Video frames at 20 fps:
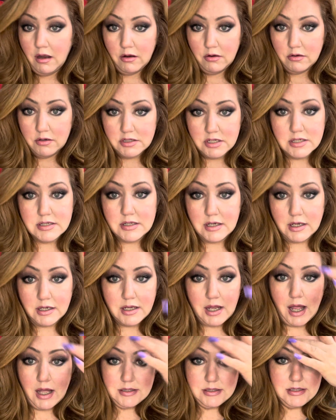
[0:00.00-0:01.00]
just a
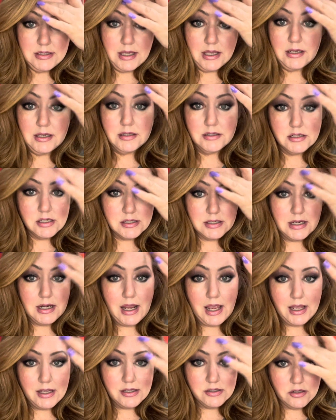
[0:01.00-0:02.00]
godsend, just
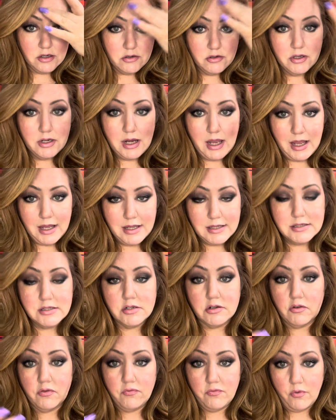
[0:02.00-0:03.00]
a good
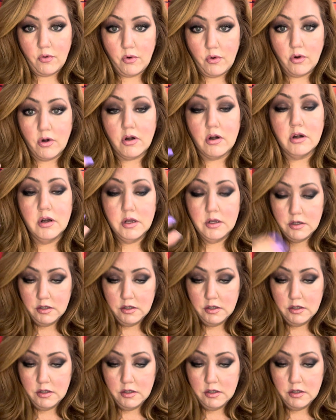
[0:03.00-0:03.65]
answer for